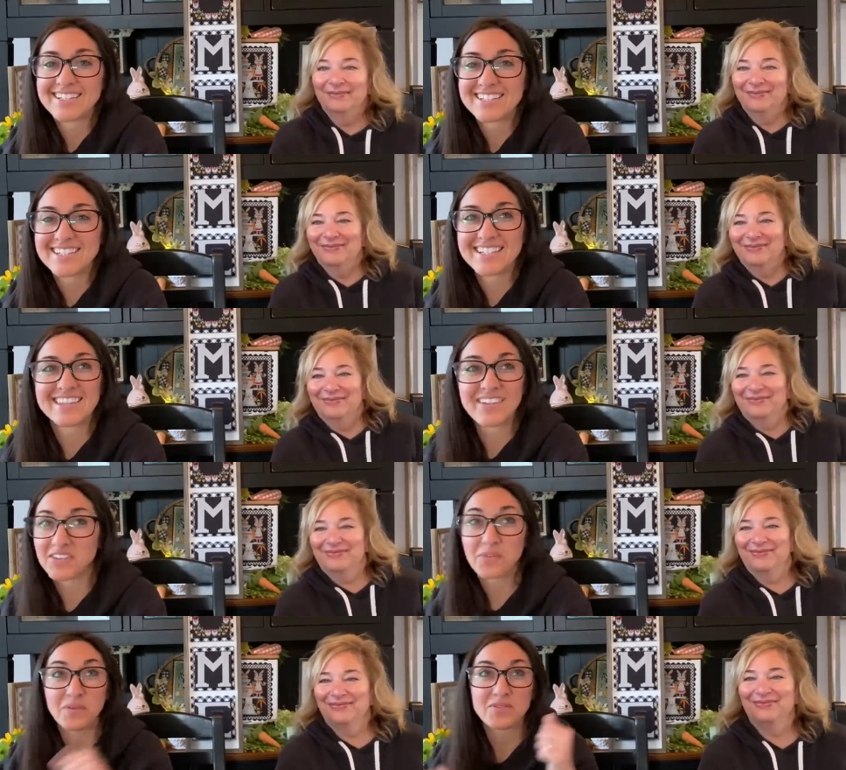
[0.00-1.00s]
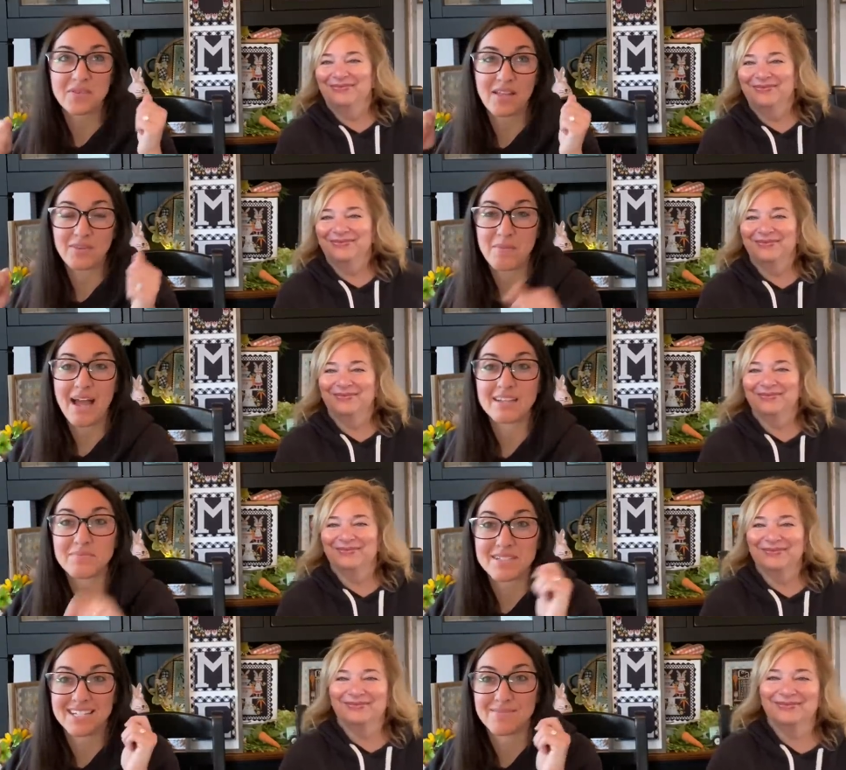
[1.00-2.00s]
Speaker 1: she, they're the ones without the bottoms
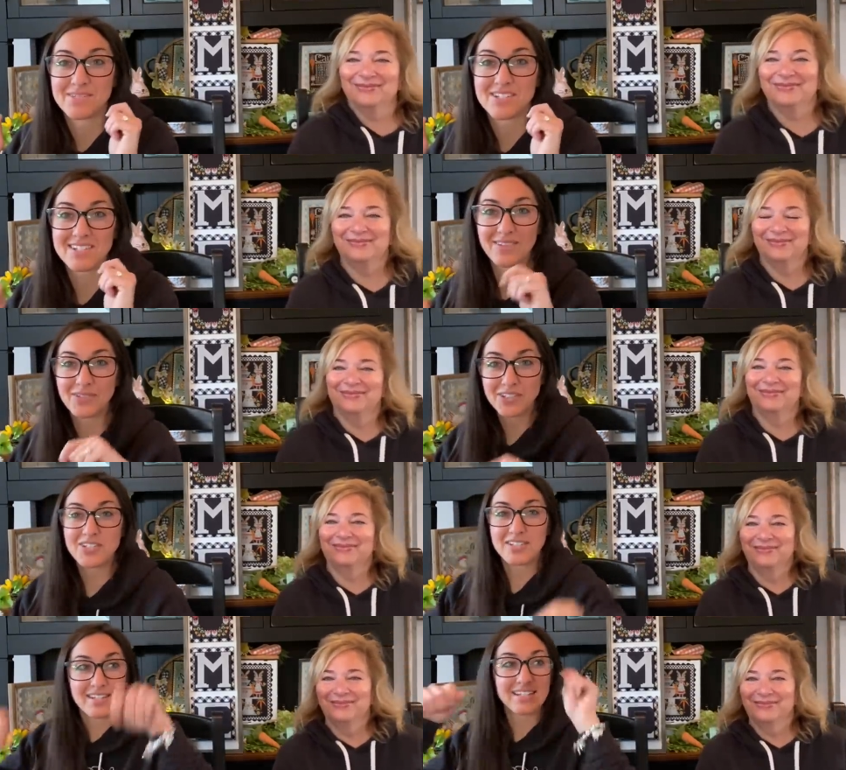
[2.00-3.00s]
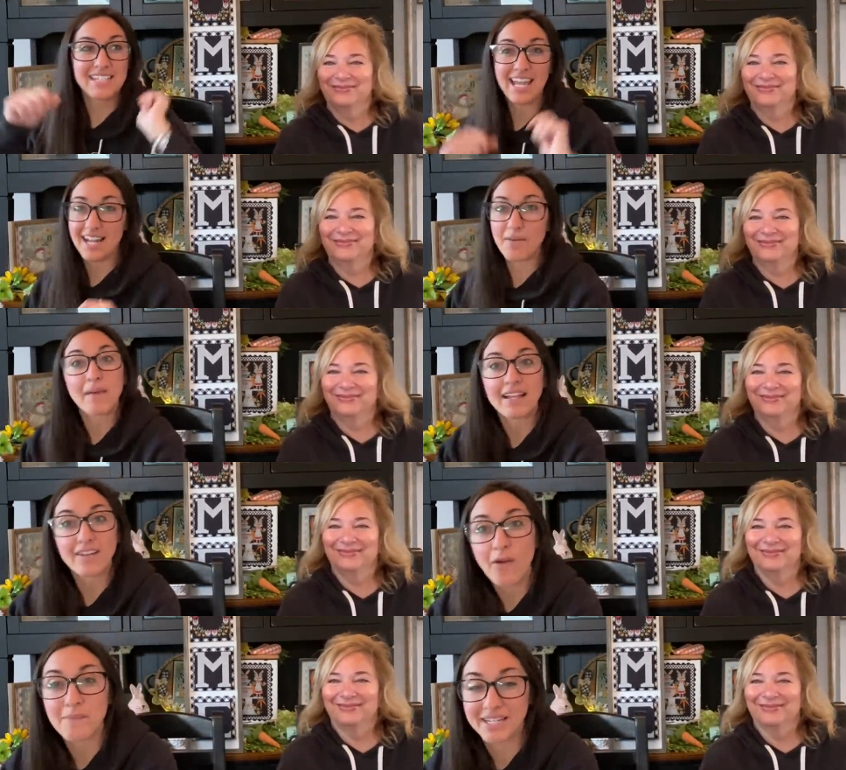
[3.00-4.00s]
in them. And she's like, well, you're just going to, and I'm like, no, I'm
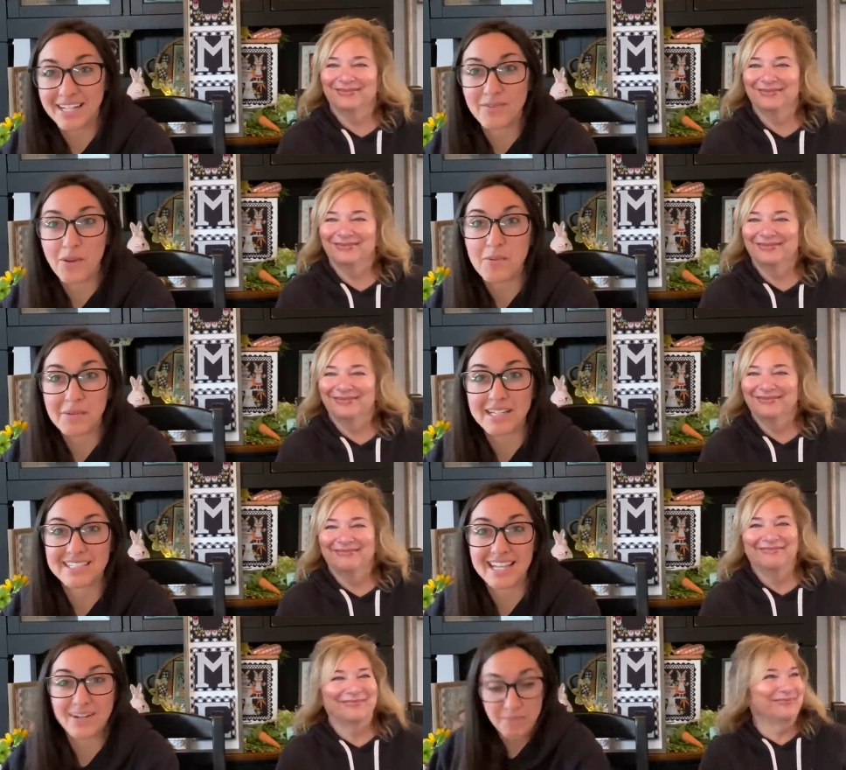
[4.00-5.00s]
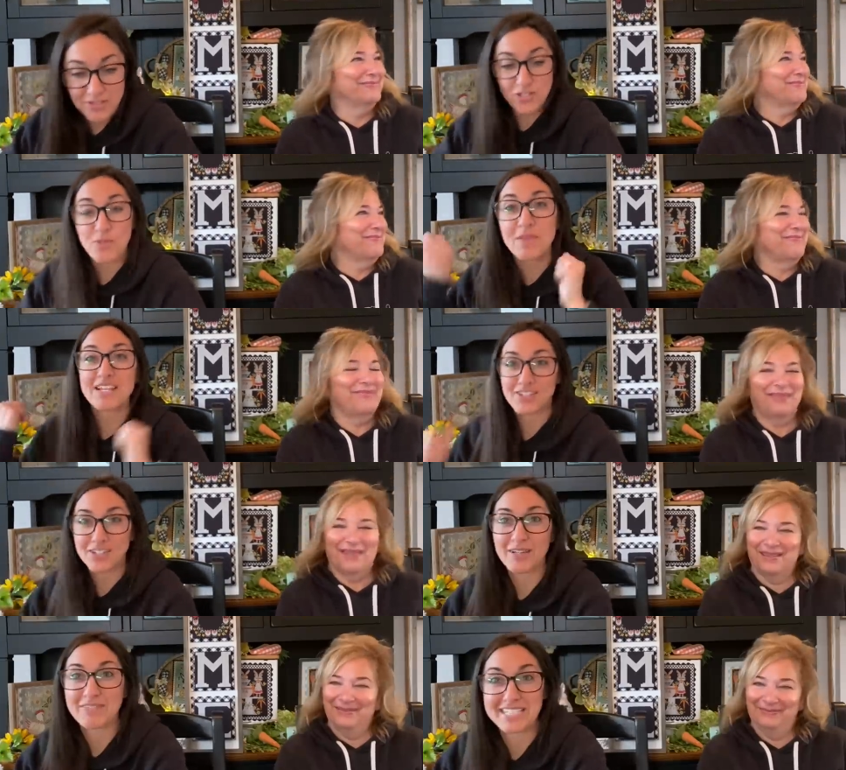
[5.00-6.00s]
going to get a Rubbermaid container. I'm going to scoop that dirt and I'm
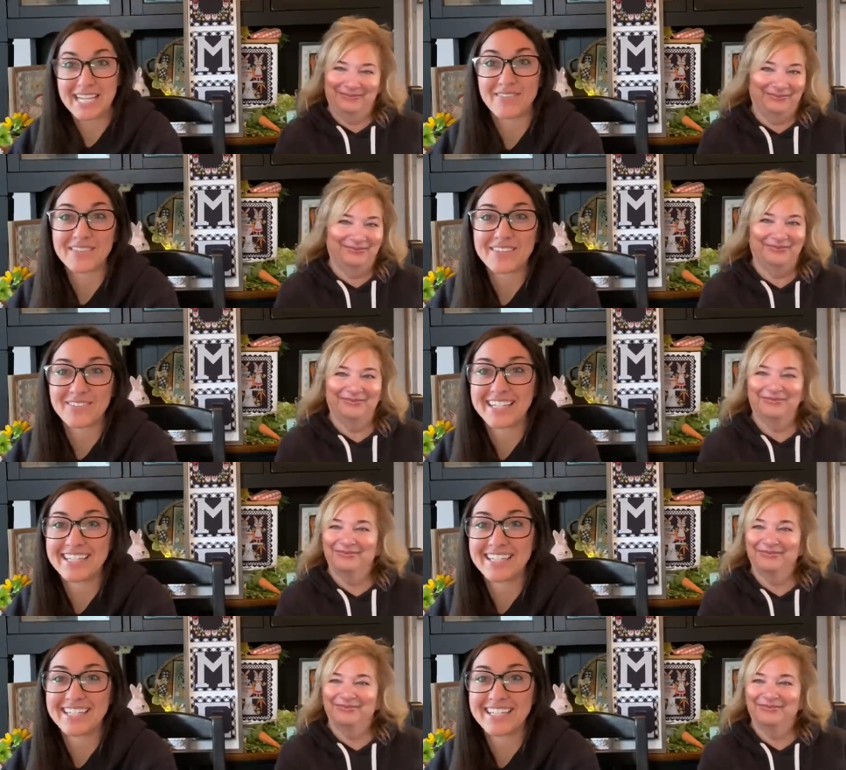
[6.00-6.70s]
going to take it with me.